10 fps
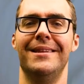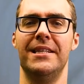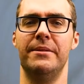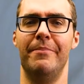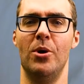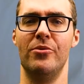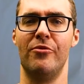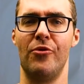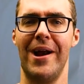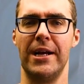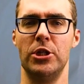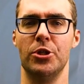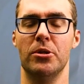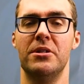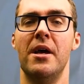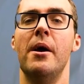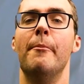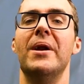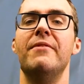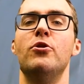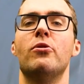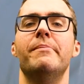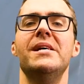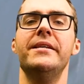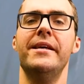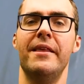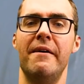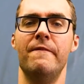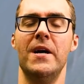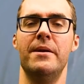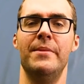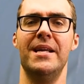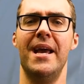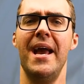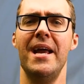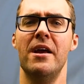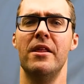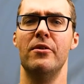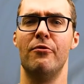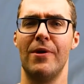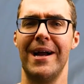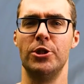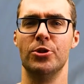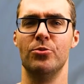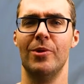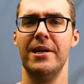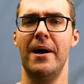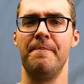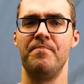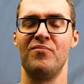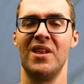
to less bone fractures. But if you're missing that vitamin K, the fractures went up.